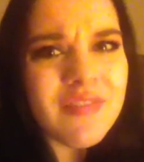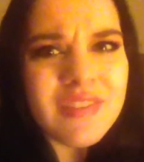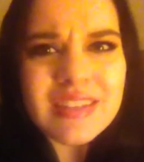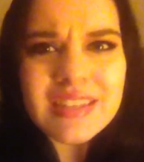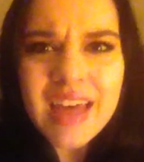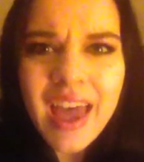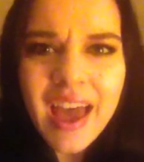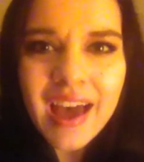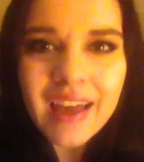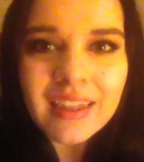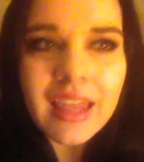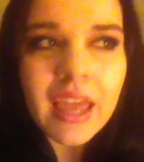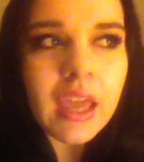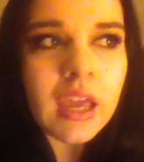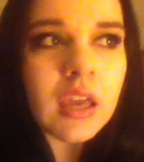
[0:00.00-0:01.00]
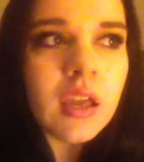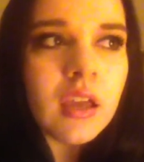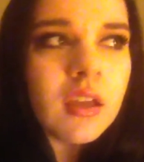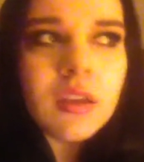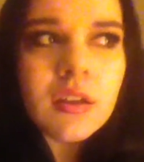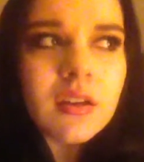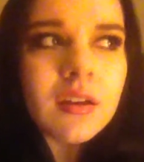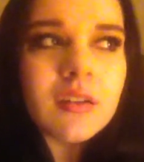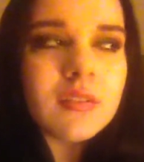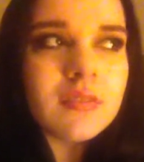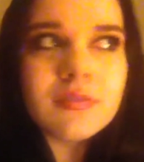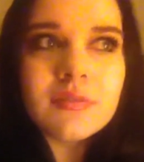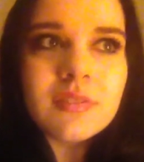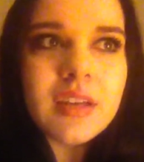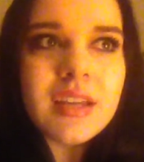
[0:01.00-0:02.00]
is that? Like,
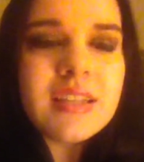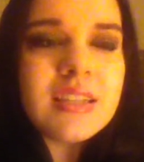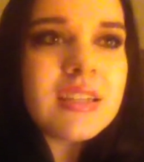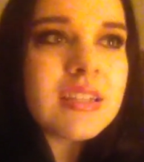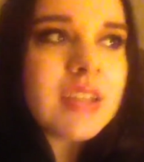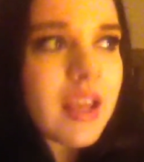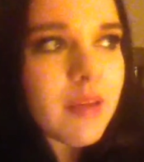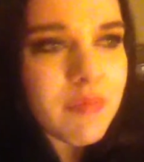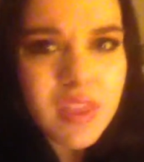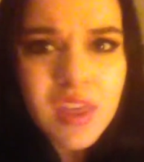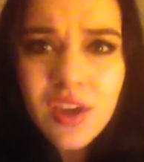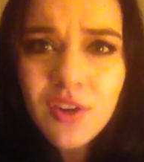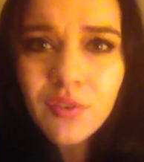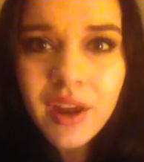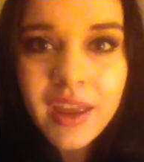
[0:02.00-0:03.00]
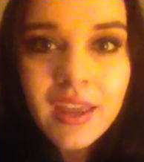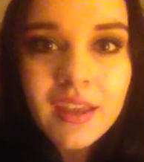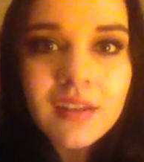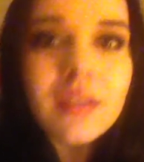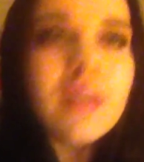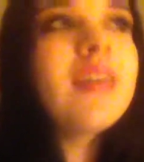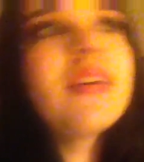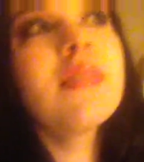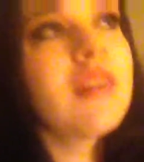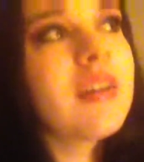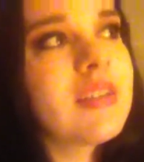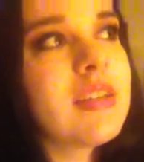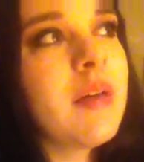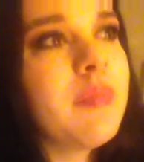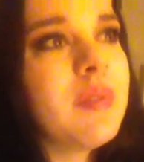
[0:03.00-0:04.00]
it's the same thing, right?
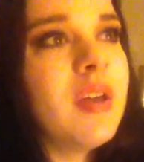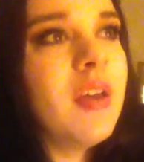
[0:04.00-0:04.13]
Except